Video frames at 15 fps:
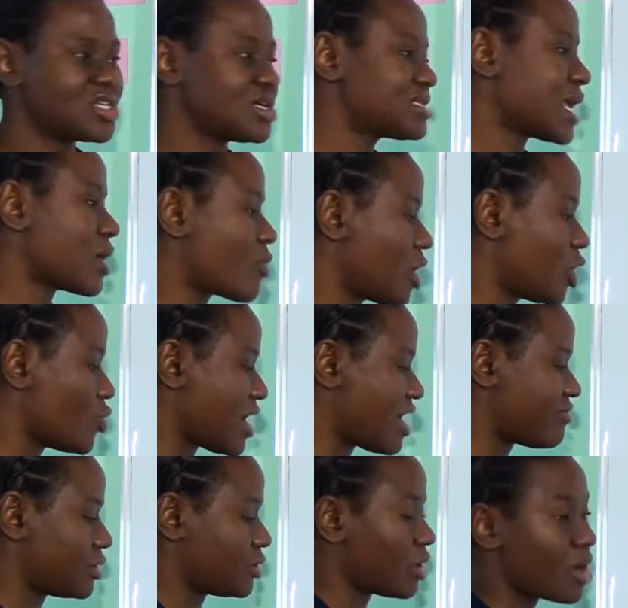Just like when you
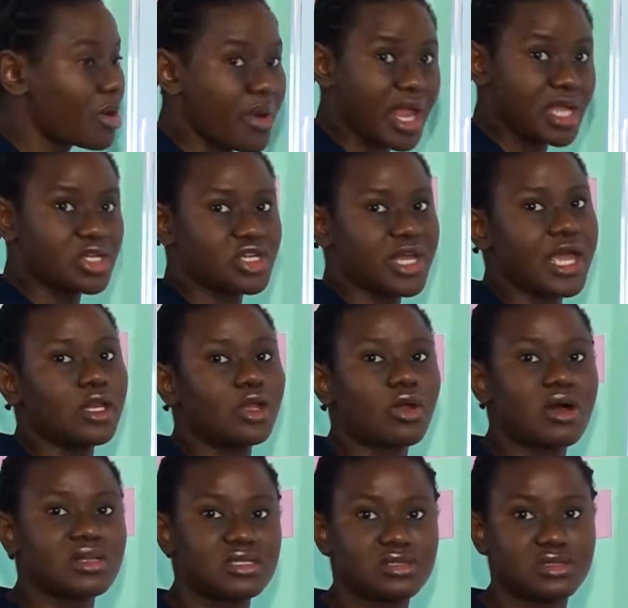have an orange and you
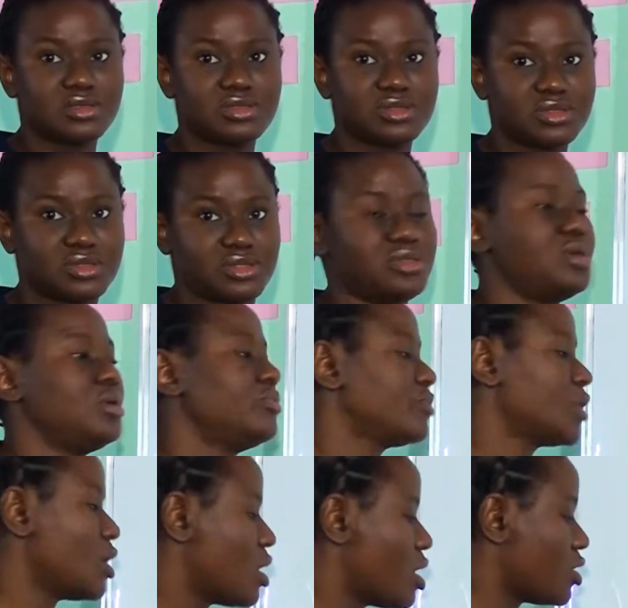cut it into
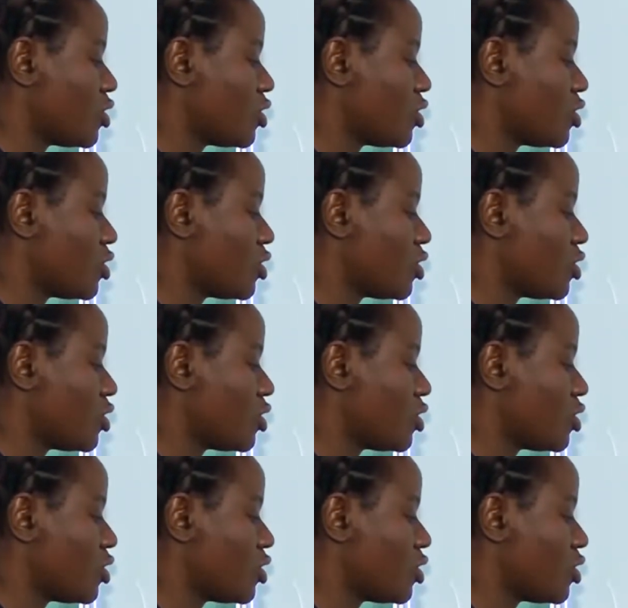two,